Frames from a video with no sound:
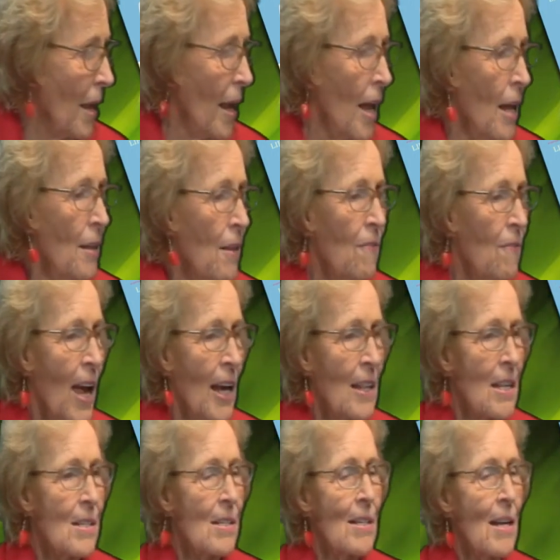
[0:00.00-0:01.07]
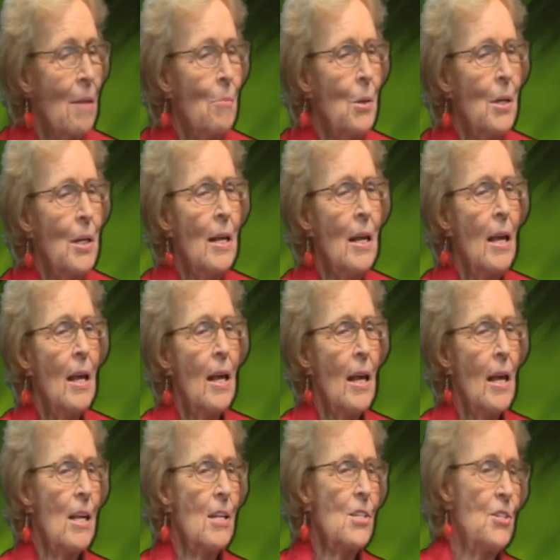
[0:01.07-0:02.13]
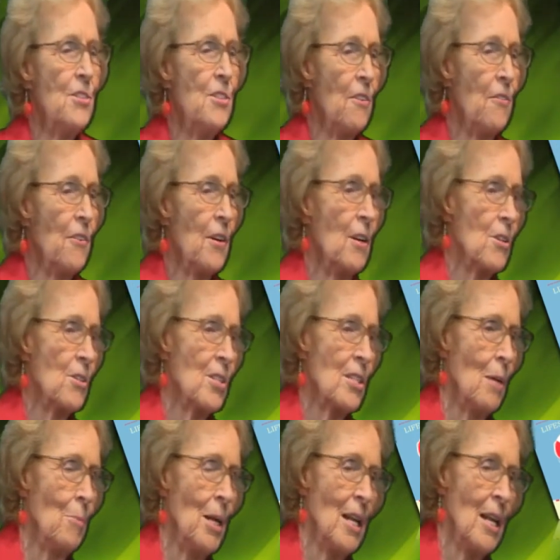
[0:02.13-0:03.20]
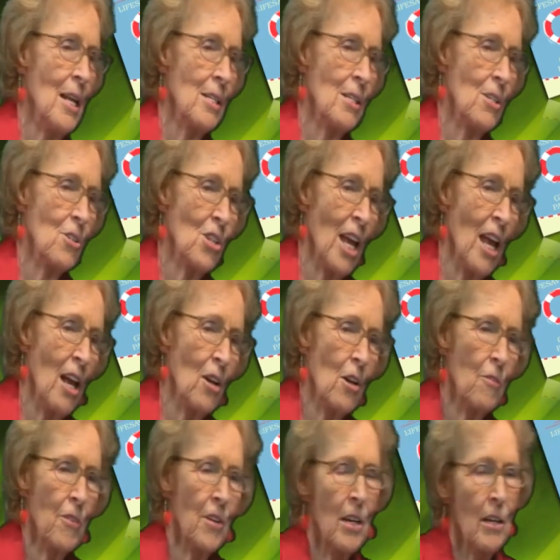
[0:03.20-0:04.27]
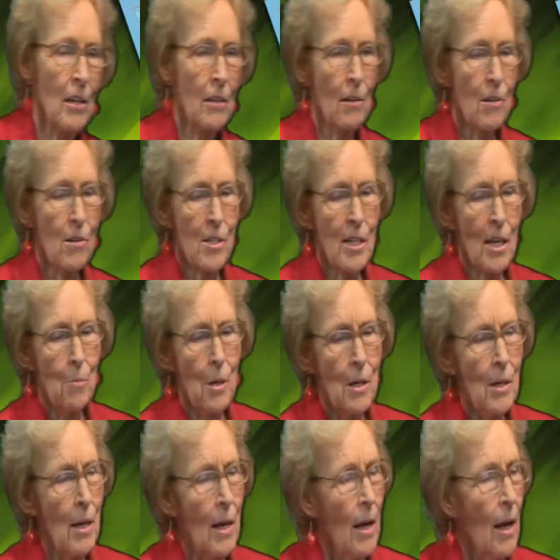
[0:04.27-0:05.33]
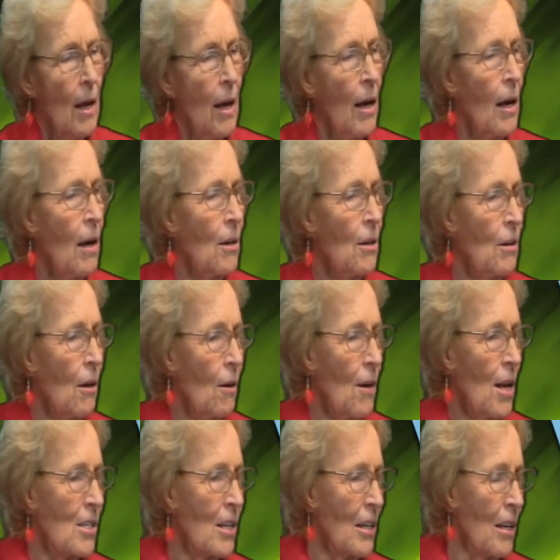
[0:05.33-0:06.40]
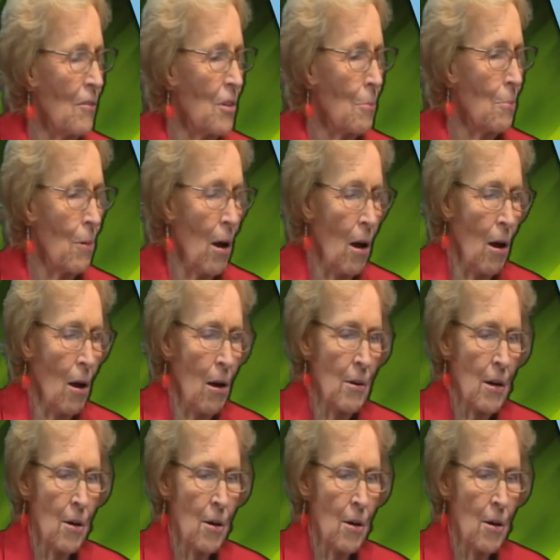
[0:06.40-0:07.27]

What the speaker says: And the fact that someone is different, or someone has a child over here, or someone has lived abroad,